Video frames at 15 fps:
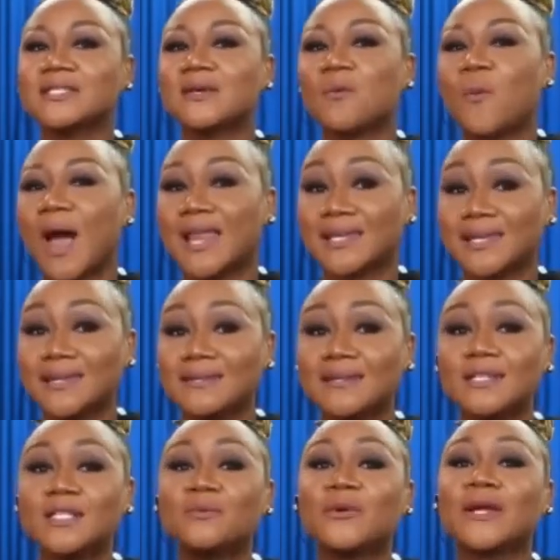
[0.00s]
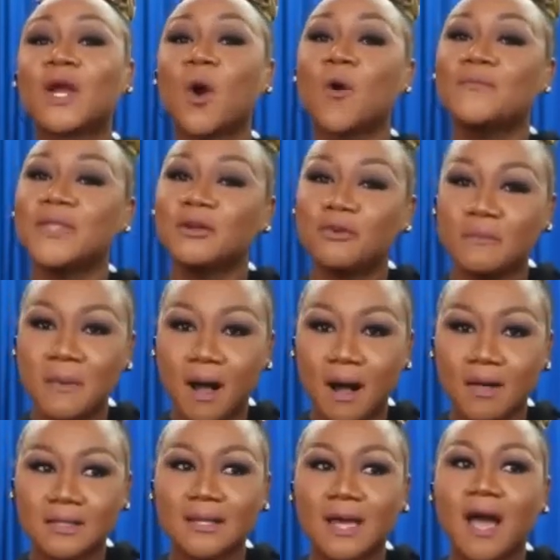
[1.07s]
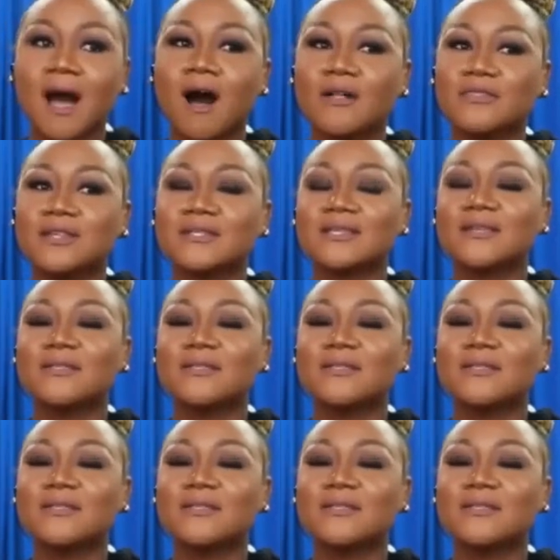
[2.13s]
Teresa Wankin, to bring opening remarks